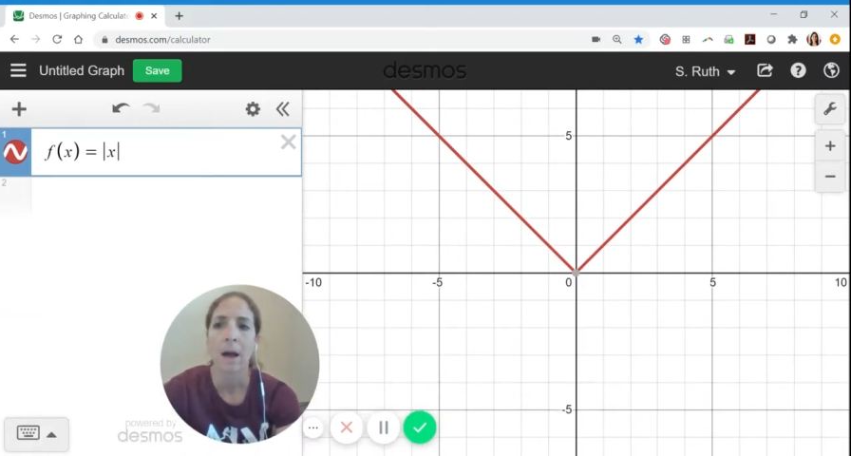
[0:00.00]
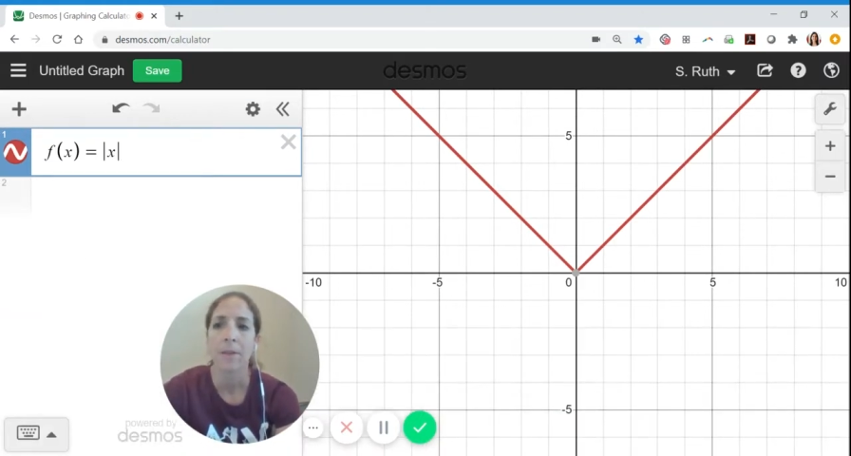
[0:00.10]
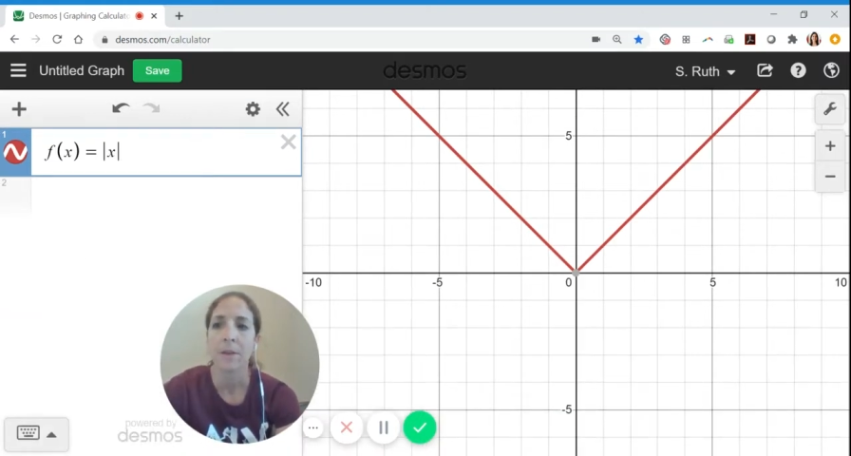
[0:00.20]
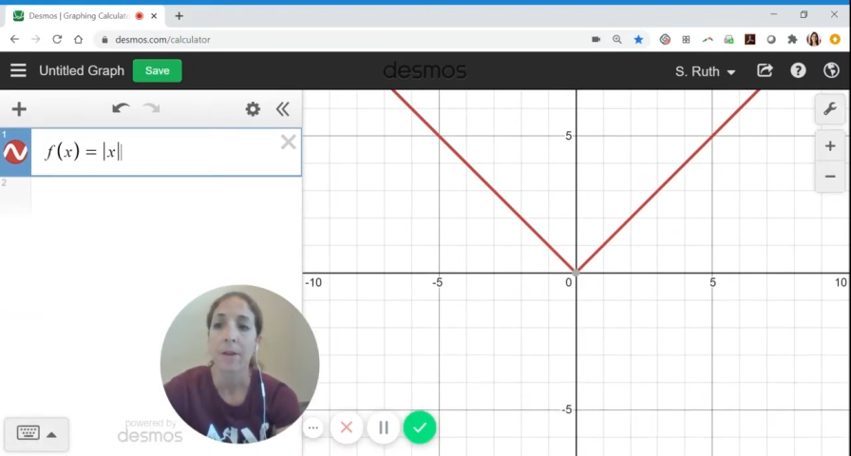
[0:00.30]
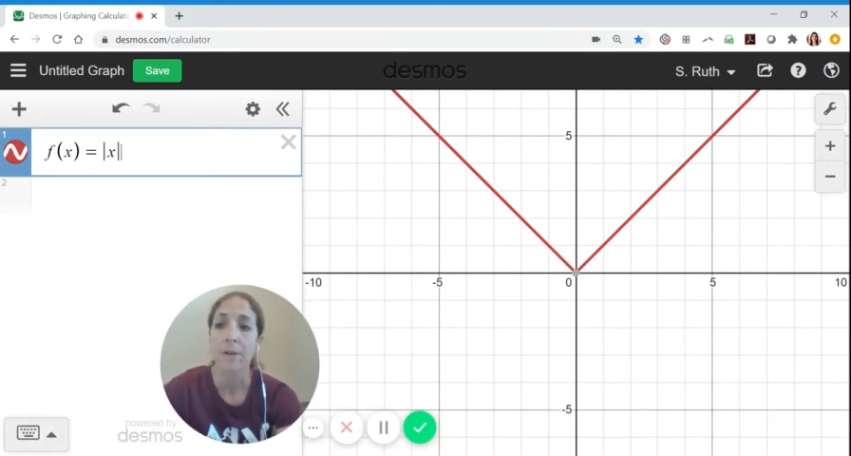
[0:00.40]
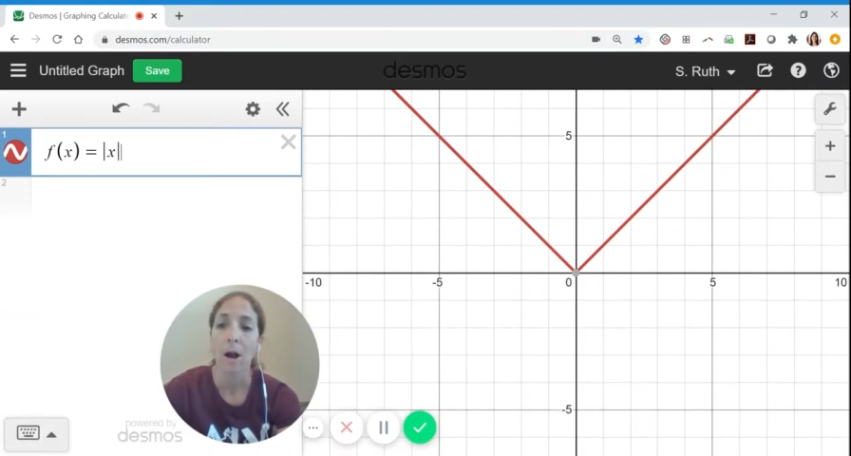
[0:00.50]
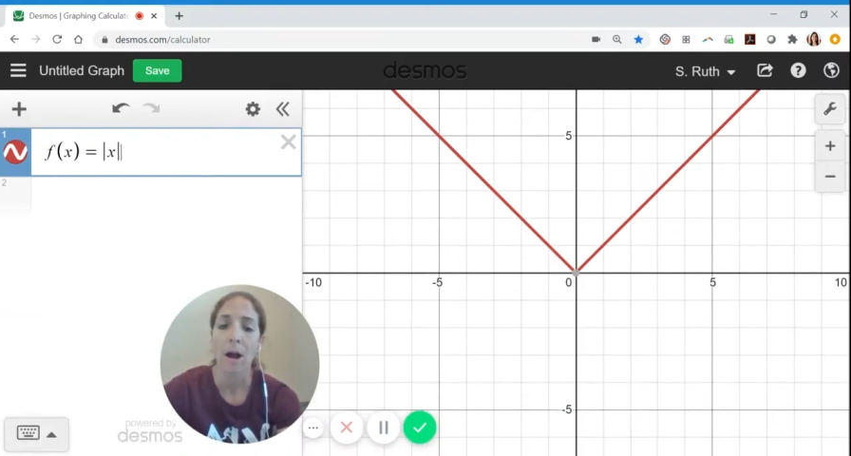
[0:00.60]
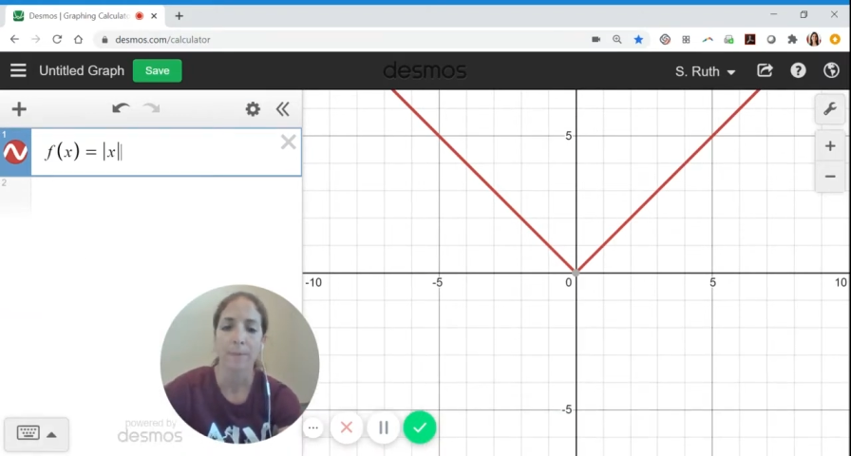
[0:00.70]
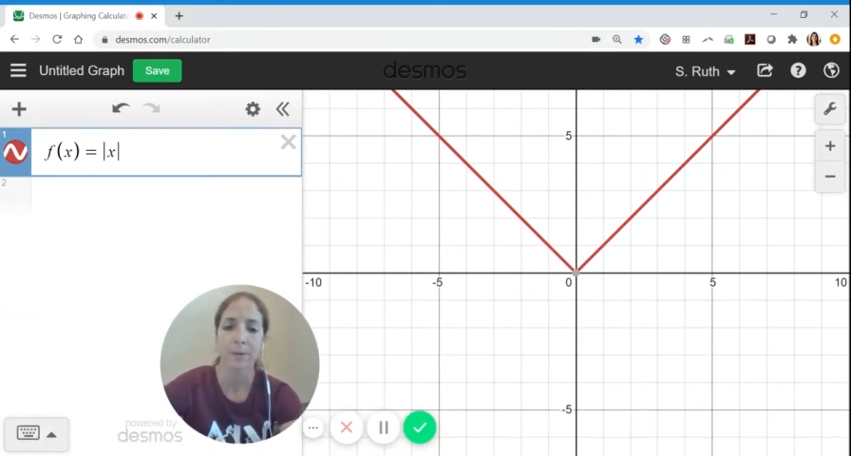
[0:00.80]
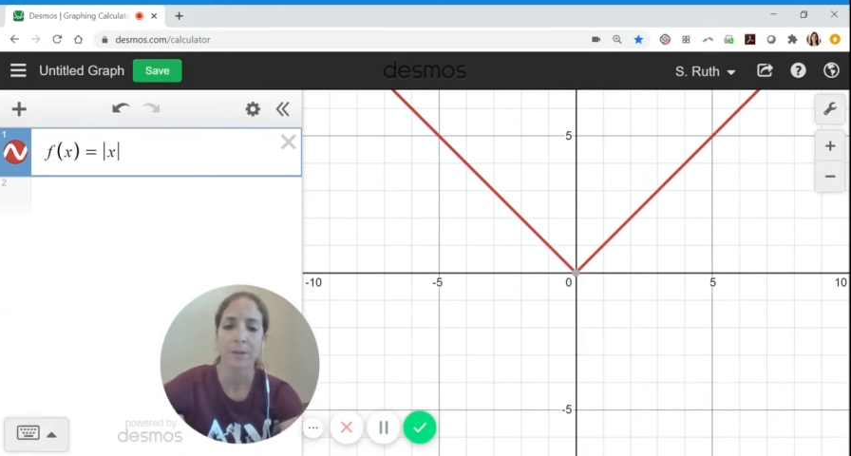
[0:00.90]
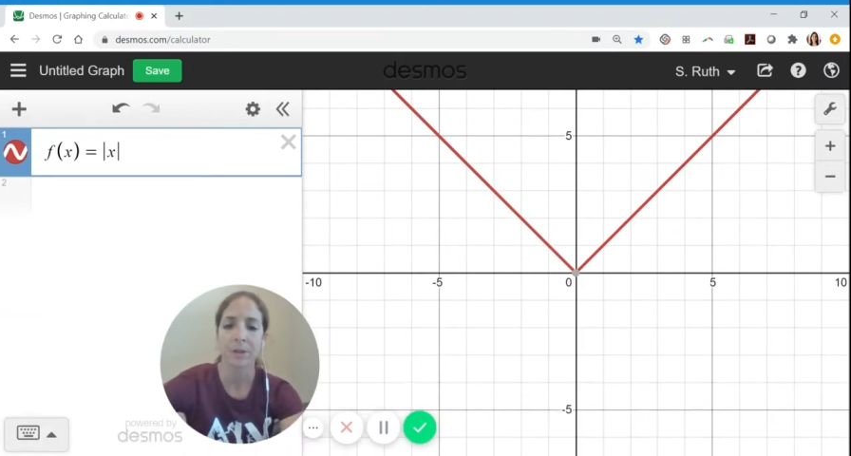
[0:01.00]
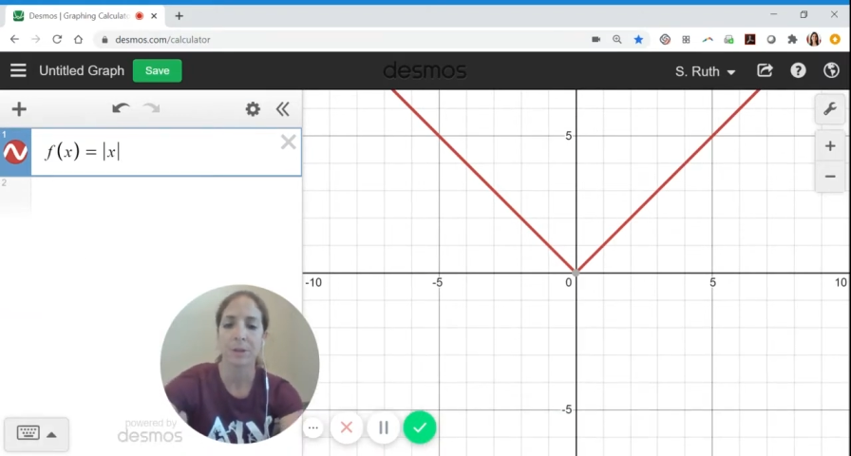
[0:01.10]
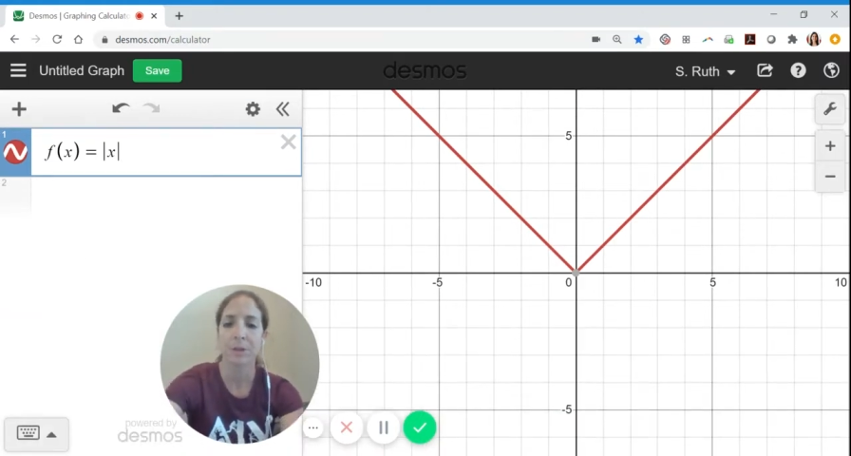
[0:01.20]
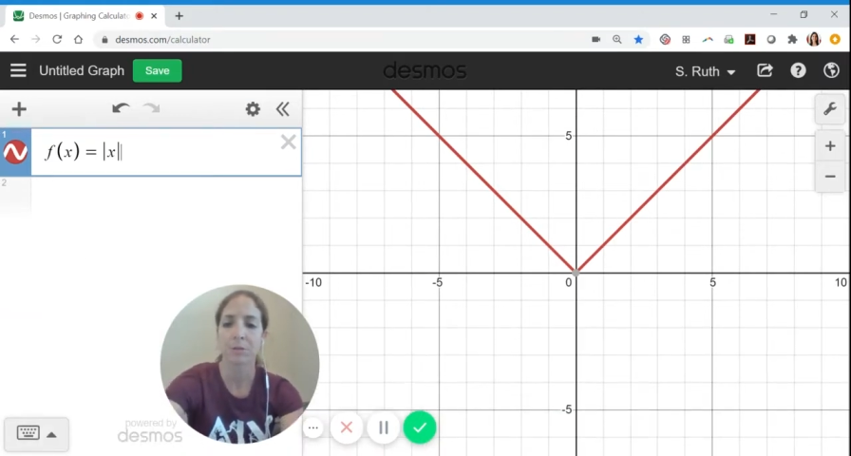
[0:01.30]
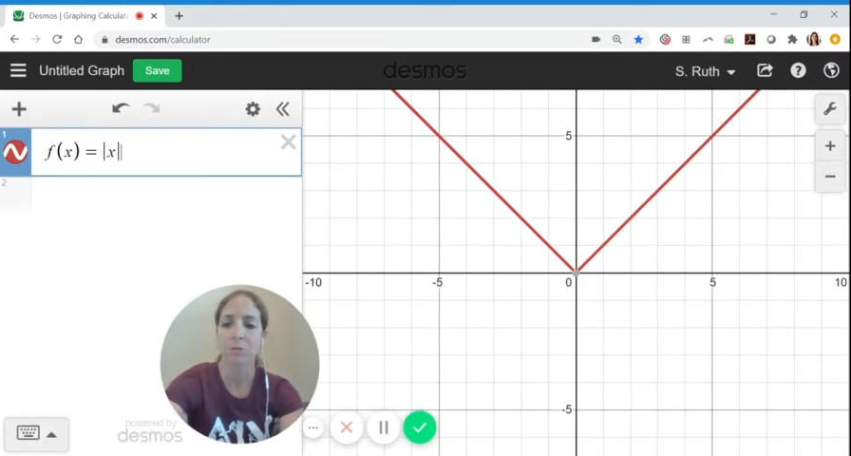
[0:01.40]
The other option,
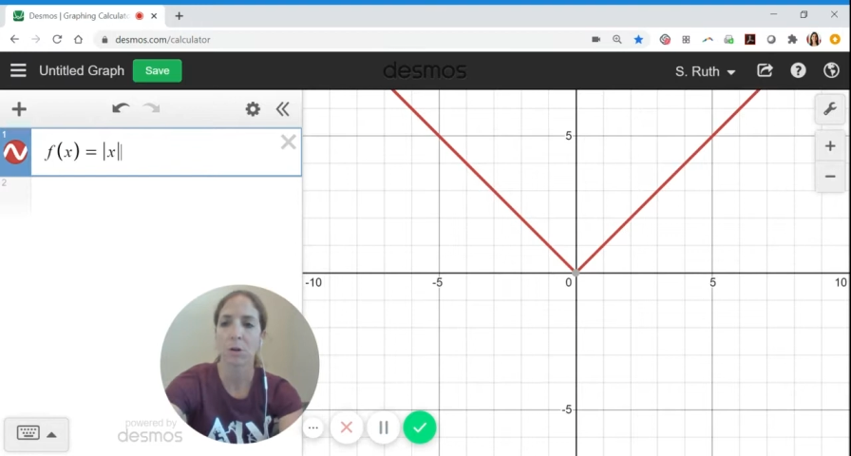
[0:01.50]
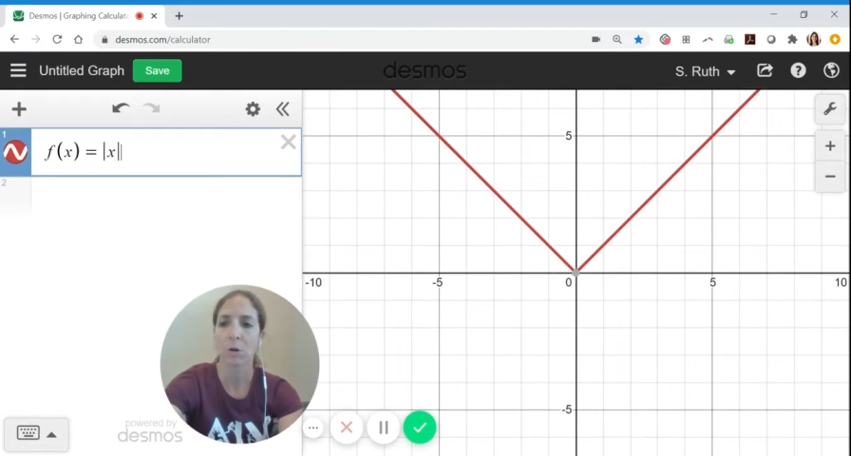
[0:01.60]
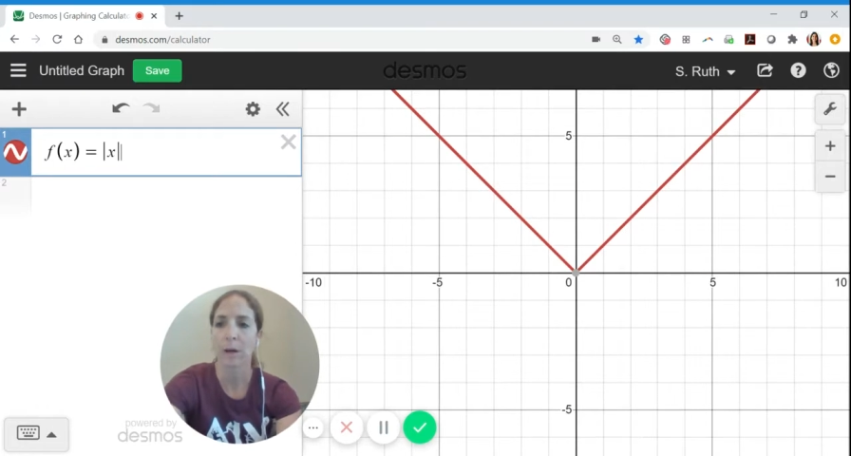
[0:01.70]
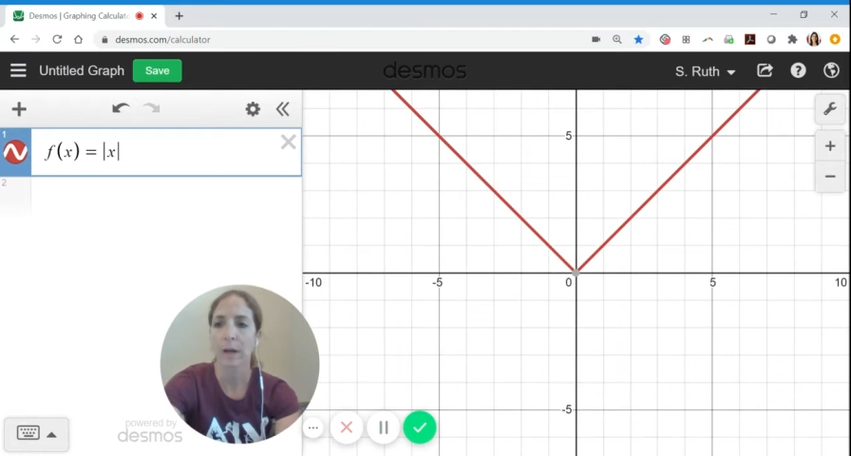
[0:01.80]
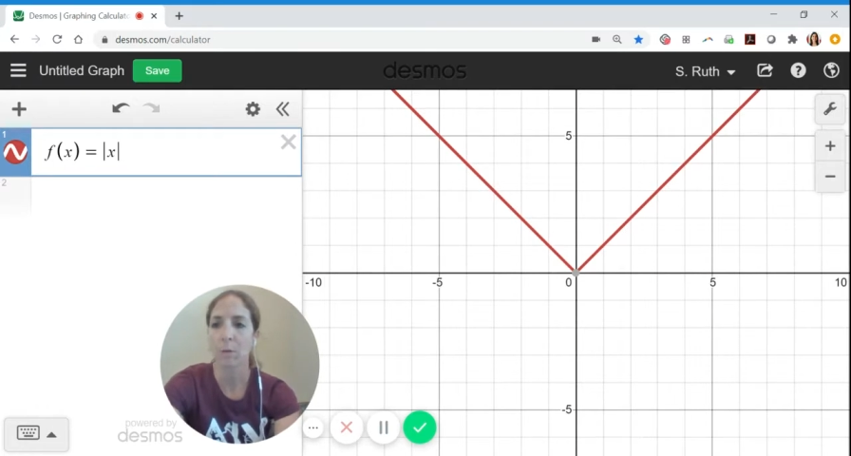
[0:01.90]
just real quick,